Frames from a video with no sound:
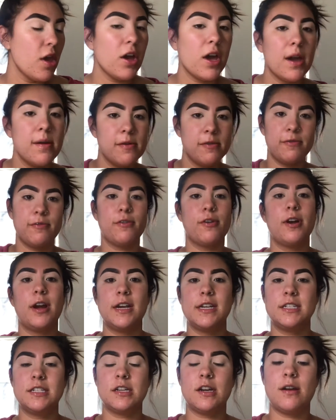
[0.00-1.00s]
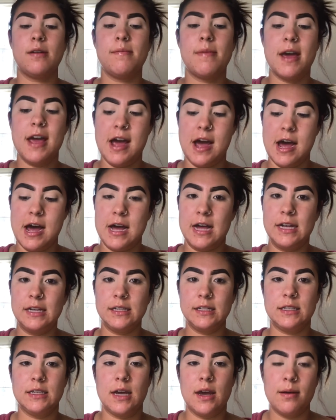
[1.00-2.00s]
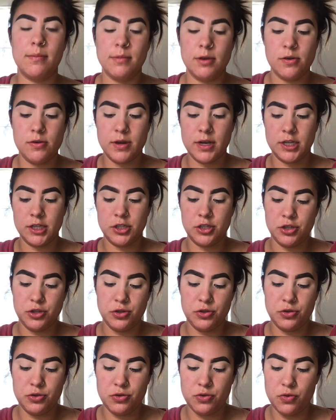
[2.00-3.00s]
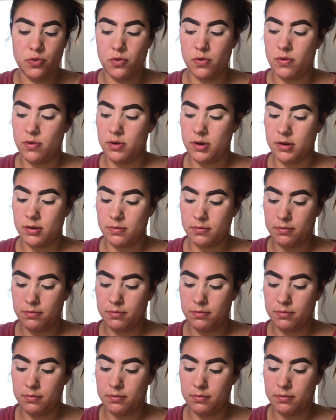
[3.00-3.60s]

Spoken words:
Okay, before I start on my eyes, I'm going to